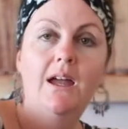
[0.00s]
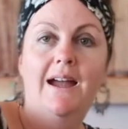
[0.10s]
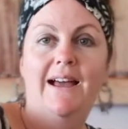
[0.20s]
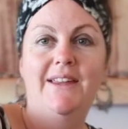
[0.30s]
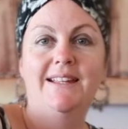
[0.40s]

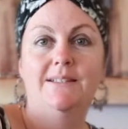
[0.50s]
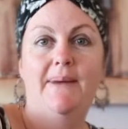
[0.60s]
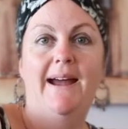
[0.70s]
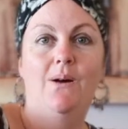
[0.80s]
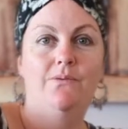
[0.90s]
I think it's
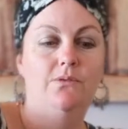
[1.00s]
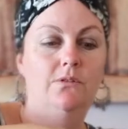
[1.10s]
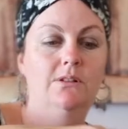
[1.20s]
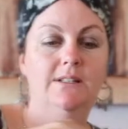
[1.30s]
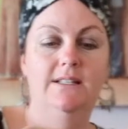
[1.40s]

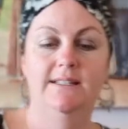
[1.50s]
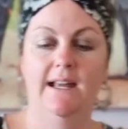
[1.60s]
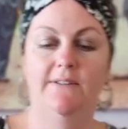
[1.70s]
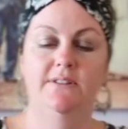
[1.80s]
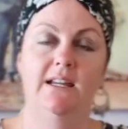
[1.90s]
powerful to
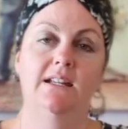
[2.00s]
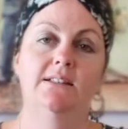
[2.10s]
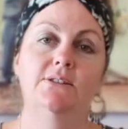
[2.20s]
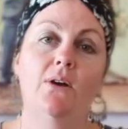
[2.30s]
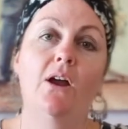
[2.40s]
save
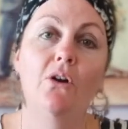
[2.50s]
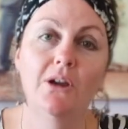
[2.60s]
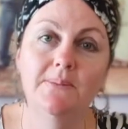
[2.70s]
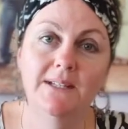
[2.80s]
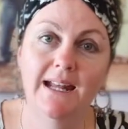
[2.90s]
seeds. So I
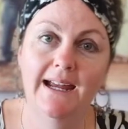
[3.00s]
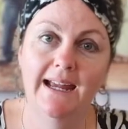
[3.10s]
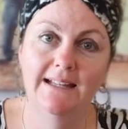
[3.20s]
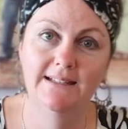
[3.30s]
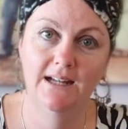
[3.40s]
hope today
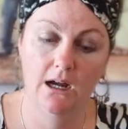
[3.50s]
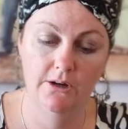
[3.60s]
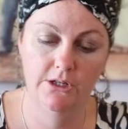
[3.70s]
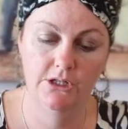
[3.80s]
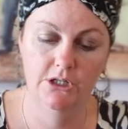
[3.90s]
has
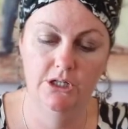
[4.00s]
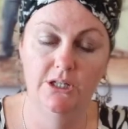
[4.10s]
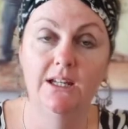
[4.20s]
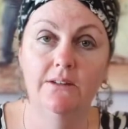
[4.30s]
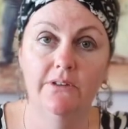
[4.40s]
encouraged
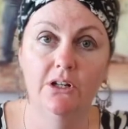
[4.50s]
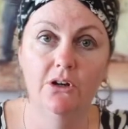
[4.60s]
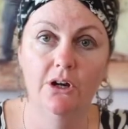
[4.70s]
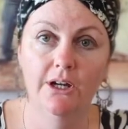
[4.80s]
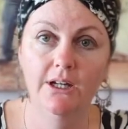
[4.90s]
you to give it a
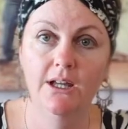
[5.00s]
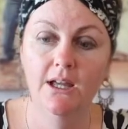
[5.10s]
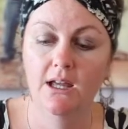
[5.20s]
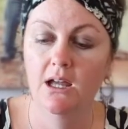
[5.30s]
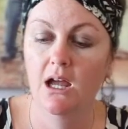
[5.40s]
go.
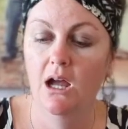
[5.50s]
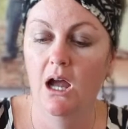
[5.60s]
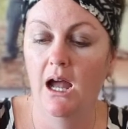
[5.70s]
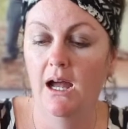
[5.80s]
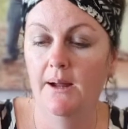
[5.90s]

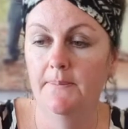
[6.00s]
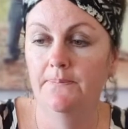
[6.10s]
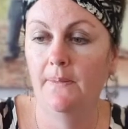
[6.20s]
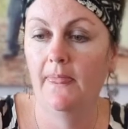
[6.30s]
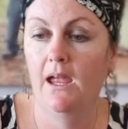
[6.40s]

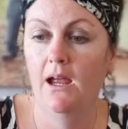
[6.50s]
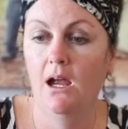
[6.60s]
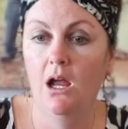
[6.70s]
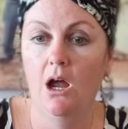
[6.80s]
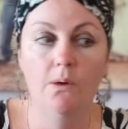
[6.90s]

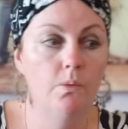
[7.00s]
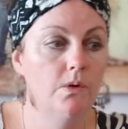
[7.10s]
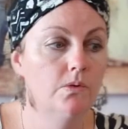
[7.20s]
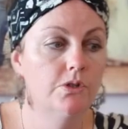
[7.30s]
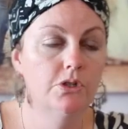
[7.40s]
I
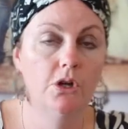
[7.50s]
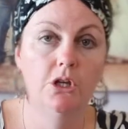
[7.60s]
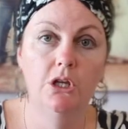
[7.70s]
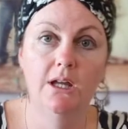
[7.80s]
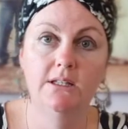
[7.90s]
will show
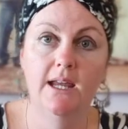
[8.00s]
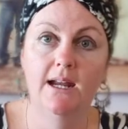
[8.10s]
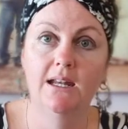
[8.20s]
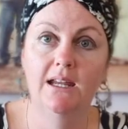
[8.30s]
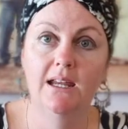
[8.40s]
you a
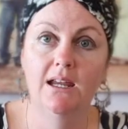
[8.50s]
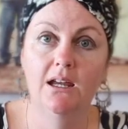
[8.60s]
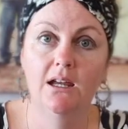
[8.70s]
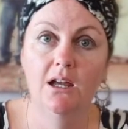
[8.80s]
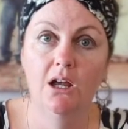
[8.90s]

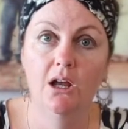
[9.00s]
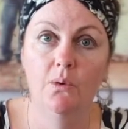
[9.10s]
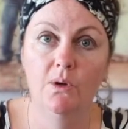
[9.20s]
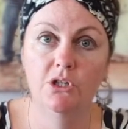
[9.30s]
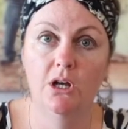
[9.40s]
technique
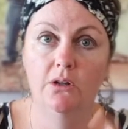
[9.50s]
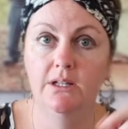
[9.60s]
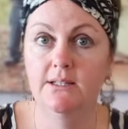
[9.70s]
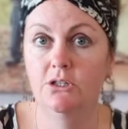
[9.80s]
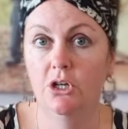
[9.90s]
which I'll
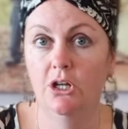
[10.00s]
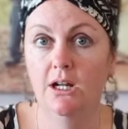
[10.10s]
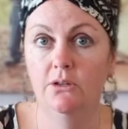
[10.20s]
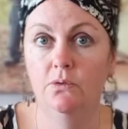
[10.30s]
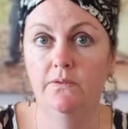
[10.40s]
insert
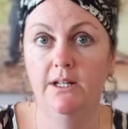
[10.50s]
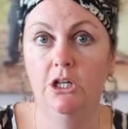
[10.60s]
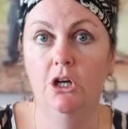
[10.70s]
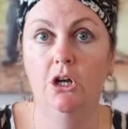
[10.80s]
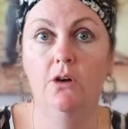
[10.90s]
a little
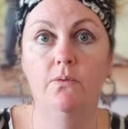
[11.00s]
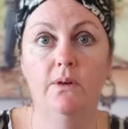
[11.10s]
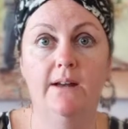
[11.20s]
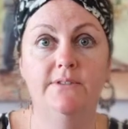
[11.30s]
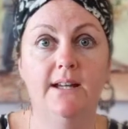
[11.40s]
video of
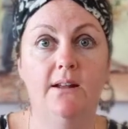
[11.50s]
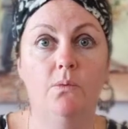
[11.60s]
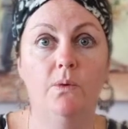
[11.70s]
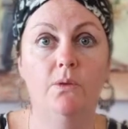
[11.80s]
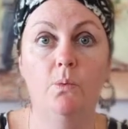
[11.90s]
what I've
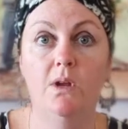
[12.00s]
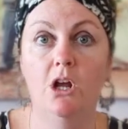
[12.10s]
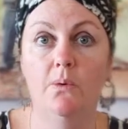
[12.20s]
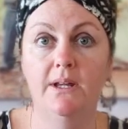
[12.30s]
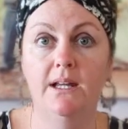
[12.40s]
done with
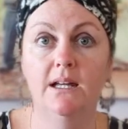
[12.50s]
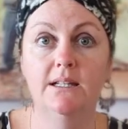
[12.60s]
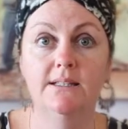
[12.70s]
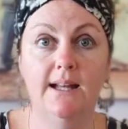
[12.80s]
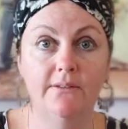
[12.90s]
winnowing
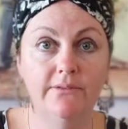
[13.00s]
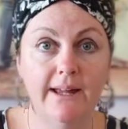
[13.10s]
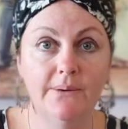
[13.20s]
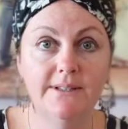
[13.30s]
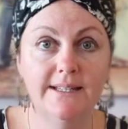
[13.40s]

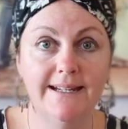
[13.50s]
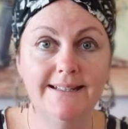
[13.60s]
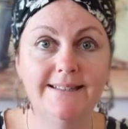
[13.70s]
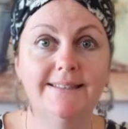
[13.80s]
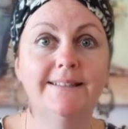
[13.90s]
sunflower
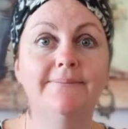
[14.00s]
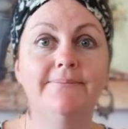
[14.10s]
seeds.